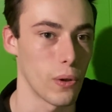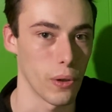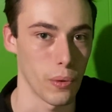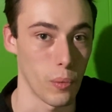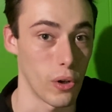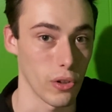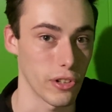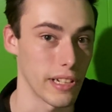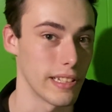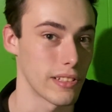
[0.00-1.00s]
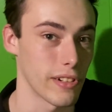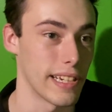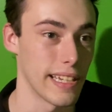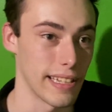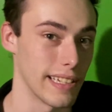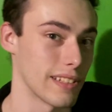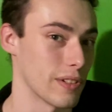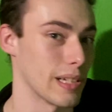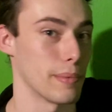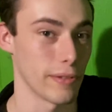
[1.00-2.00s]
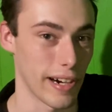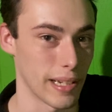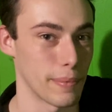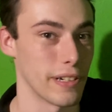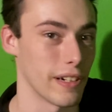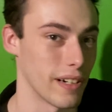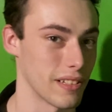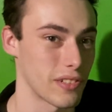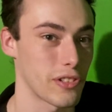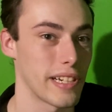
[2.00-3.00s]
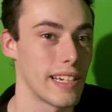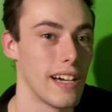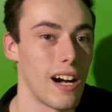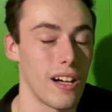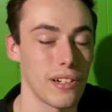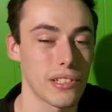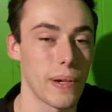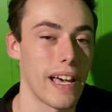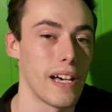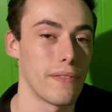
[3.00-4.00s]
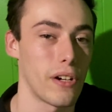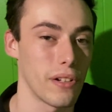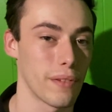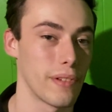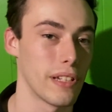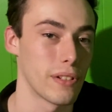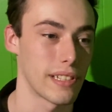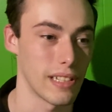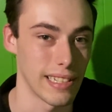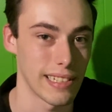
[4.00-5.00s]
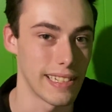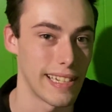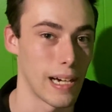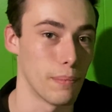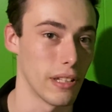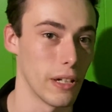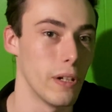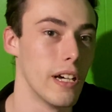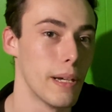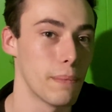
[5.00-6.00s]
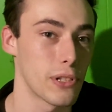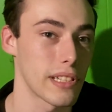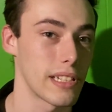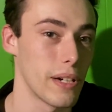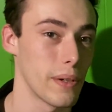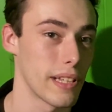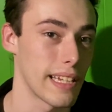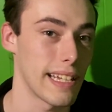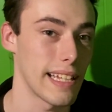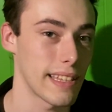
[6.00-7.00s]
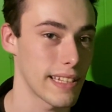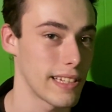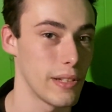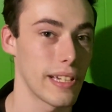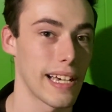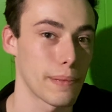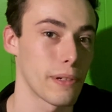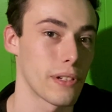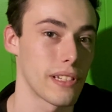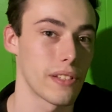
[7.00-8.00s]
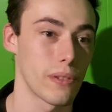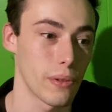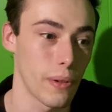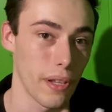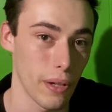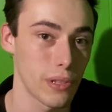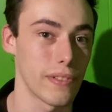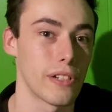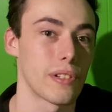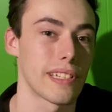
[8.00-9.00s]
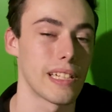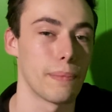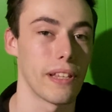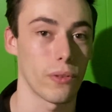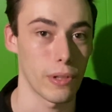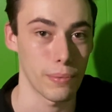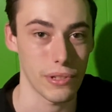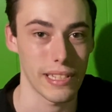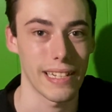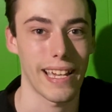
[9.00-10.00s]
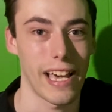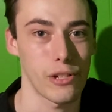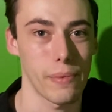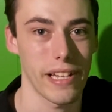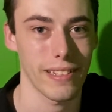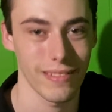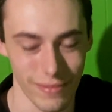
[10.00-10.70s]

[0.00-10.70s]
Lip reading: or Walgreens or any of these that are going to be right up here on the screen. I'll also have all the vendors listed down below, but just know that anything that you guys purchase through those vendors is going to be 3% cashback.